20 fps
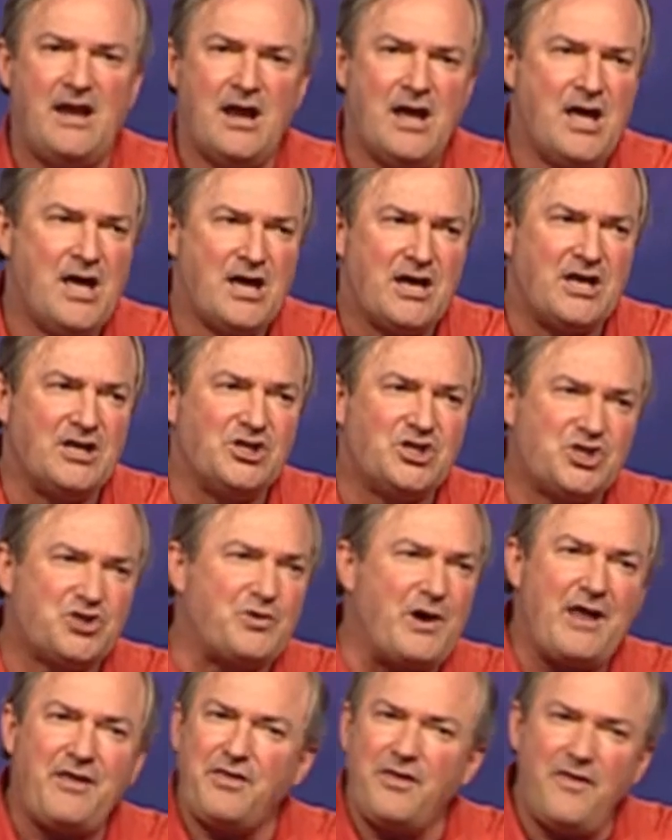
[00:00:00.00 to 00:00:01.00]
can
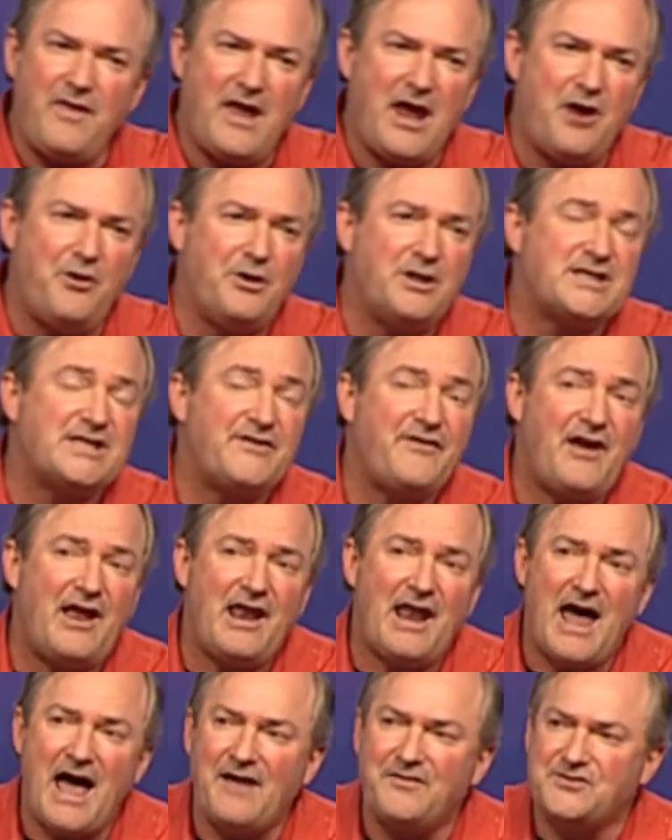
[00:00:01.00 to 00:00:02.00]
strengthen the areas of our
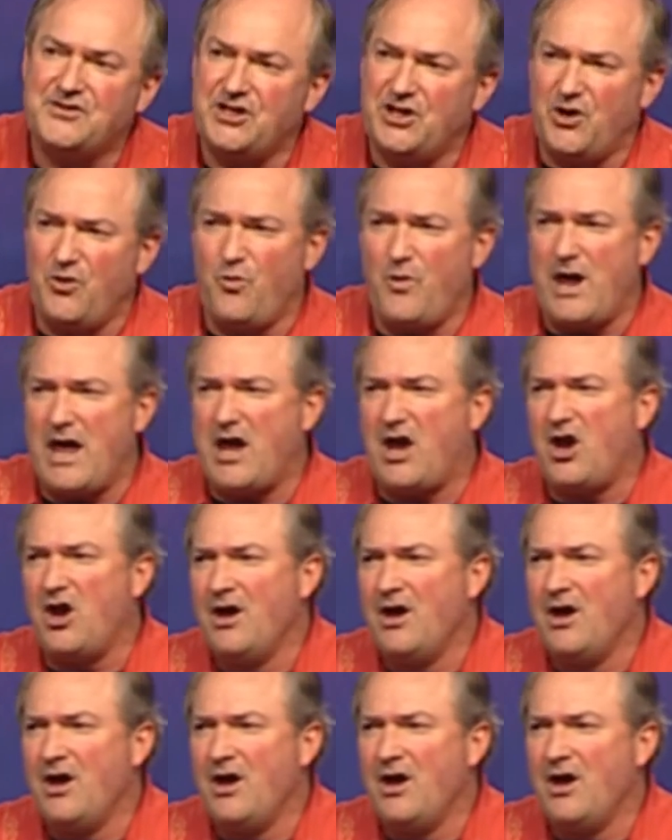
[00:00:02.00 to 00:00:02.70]
lives that are weak,